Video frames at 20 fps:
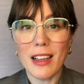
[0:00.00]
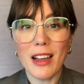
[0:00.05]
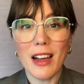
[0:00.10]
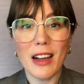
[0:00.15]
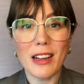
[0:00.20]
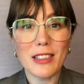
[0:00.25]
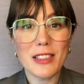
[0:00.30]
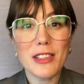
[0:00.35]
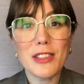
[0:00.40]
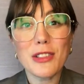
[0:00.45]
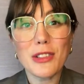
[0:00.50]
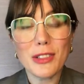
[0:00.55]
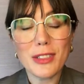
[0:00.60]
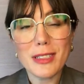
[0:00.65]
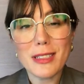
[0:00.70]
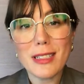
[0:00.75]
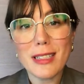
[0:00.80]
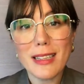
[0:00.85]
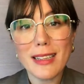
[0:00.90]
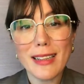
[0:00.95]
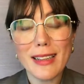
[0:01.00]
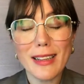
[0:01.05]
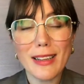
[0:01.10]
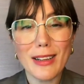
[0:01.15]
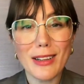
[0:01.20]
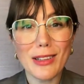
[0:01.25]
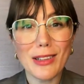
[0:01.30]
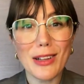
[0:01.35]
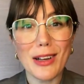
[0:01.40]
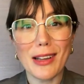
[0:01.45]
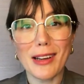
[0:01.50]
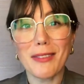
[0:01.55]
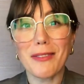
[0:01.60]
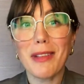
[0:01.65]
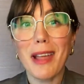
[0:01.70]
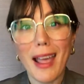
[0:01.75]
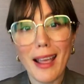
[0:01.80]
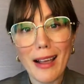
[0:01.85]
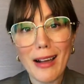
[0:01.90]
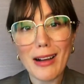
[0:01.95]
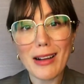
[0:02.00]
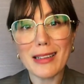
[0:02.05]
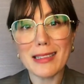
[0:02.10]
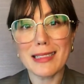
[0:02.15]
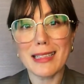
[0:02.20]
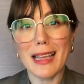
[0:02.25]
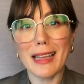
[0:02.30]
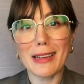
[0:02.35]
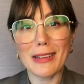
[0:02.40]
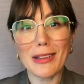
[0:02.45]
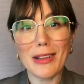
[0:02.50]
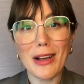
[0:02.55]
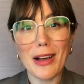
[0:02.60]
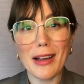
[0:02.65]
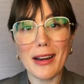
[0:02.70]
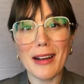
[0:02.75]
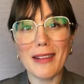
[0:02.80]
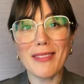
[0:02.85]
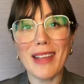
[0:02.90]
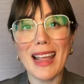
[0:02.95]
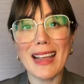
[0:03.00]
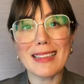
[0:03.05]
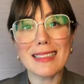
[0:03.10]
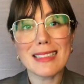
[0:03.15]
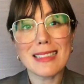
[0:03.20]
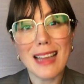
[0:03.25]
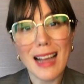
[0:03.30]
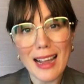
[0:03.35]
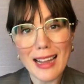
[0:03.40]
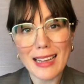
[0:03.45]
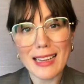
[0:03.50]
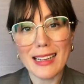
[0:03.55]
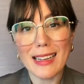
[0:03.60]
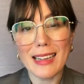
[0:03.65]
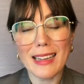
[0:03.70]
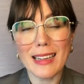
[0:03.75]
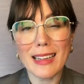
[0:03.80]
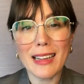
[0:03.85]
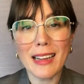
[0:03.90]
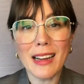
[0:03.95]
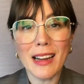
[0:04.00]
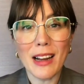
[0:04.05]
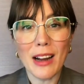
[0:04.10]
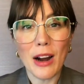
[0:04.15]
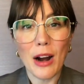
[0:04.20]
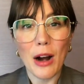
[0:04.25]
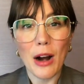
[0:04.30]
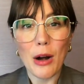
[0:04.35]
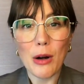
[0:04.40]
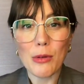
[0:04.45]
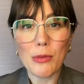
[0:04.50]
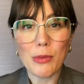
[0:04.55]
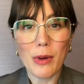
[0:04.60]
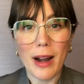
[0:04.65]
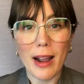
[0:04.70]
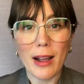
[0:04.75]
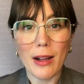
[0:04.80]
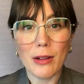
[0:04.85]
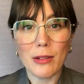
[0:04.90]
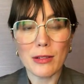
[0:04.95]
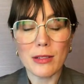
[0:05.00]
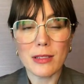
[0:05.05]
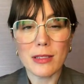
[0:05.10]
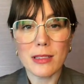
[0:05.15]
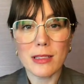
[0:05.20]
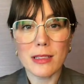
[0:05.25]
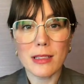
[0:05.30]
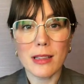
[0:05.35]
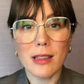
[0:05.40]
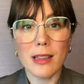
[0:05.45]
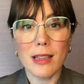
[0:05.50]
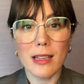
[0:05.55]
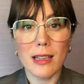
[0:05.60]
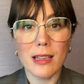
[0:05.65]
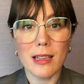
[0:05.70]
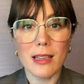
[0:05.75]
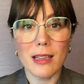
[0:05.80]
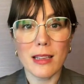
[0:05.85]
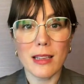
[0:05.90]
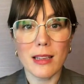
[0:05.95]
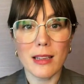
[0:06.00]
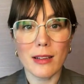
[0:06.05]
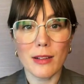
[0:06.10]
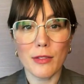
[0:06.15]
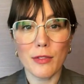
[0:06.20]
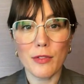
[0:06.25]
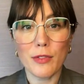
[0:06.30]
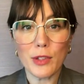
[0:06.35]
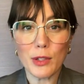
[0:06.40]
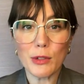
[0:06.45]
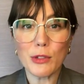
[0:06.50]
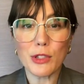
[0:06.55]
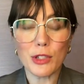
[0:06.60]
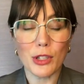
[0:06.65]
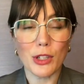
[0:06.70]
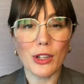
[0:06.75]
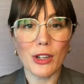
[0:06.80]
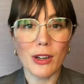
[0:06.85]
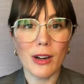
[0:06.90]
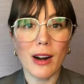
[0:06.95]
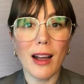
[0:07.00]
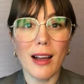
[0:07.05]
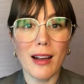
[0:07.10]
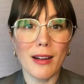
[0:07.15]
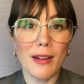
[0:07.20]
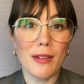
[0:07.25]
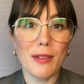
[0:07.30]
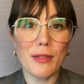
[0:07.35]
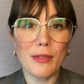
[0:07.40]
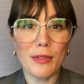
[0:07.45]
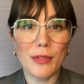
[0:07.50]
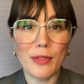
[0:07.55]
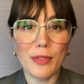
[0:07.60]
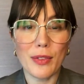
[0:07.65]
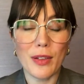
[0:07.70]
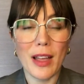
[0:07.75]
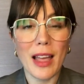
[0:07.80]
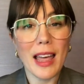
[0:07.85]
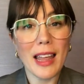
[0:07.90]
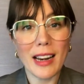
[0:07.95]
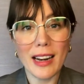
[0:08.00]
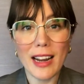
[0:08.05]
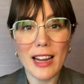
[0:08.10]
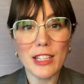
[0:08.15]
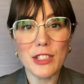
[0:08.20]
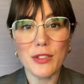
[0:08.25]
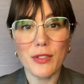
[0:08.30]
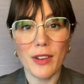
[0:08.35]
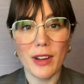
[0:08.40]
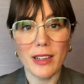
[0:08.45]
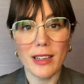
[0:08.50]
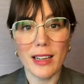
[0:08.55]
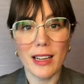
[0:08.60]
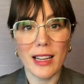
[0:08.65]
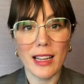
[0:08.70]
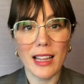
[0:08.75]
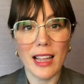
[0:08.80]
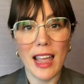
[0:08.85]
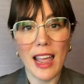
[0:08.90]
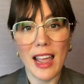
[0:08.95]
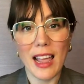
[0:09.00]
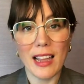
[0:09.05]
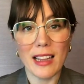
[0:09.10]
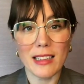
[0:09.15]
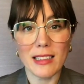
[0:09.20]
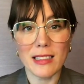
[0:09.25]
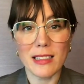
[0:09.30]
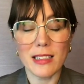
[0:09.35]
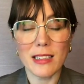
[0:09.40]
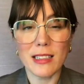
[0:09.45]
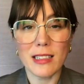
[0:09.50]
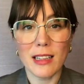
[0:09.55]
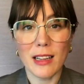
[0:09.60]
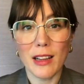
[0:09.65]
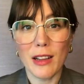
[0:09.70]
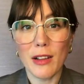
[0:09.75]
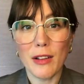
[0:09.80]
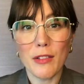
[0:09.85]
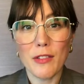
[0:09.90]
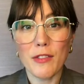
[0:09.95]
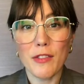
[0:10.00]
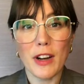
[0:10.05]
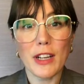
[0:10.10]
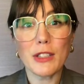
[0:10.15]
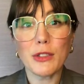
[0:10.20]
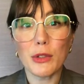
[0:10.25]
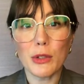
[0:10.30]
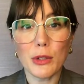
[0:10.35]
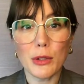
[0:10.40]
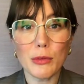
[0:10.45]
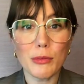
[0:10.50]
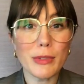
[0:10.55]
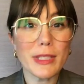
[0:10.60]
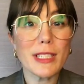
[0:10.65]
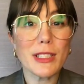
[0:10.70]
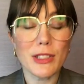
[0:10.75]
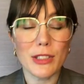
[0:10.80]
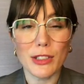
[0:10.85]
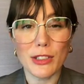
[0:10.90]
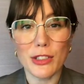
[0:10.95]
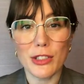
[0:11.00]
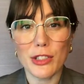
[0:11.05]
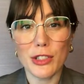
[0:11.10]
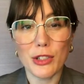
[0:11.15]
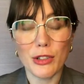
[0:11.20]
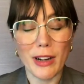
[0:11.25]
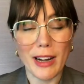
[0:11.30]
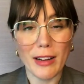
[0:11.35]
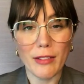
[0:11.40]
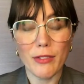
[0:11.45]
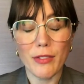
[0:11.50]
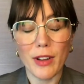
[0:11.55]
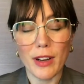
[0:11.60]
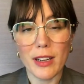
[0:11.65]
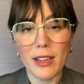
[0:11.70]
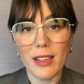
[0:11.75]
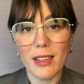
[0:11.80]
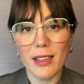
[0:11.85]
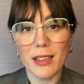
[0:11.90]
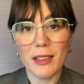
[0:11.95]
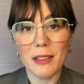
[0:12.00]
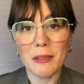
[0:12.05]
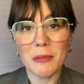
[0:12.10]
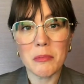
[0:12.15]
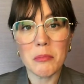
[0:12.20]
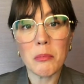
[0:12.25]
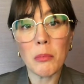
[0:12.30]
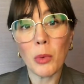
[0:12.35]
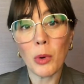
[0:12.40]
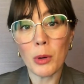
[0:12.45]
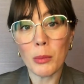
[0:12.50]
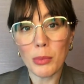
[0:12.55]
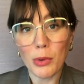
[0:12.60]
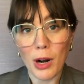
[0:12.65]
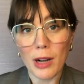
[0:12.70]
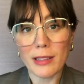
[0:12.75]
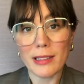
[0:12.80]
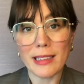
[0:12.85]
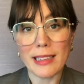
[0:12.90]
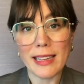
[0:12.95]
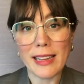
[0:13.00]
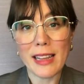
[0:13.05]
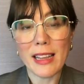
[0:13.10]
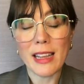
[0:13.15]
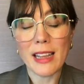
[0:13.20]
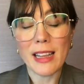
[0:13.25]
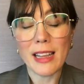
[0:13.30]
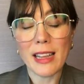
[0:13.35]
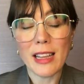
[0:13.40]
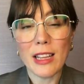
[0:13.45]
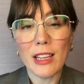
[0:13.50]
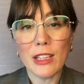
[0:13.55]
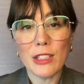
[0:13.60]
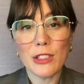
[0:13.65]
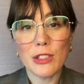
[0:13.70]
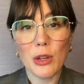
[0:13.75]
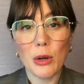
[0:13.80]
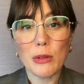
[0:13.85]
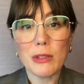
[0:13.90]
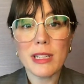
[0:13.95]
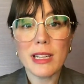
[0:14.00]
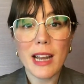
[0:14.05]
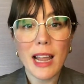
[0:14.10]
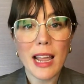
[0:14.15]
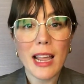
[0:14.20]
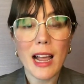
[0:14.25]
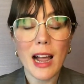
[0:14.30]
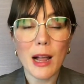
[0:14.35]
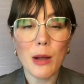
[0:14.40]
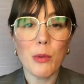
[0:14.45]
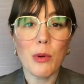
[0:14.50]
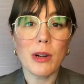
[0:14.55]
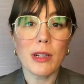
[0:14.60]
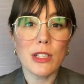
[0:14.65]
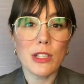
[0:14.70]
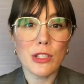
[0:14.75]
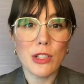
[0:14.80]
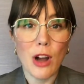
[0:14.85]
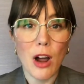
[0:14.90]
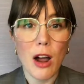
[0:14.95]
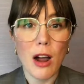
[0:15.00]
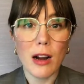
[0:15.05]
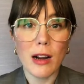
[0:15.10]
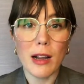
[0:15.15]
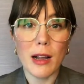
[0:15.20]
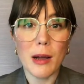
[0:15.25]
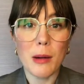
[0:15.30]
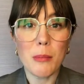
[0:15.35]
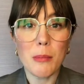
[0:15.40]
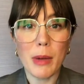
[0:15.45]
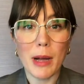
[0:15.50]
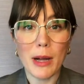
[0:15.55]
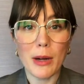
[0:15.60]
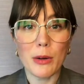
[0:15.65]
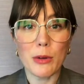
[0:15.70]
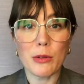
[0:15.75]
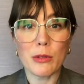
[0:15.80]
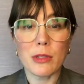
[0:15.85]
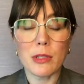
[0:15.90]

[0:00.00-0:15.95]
uncertainty, a lot of chaos, and a lot of anxiety around the future of NIH funding and federal research grant funding more broadly. So, today I wanted to talk about